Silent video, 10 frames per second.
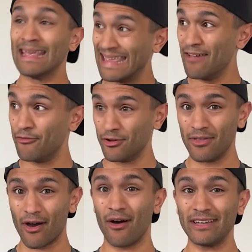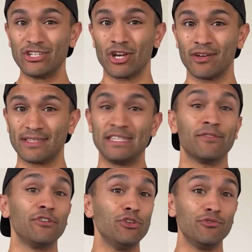given the high chances
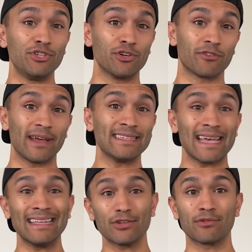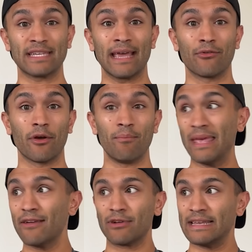of a new Dura-Race and Ultegra
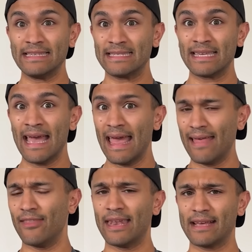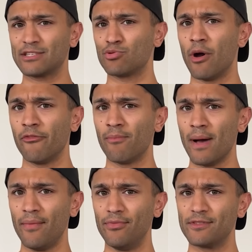being released in the next 12
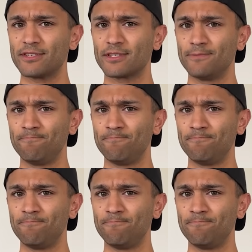months.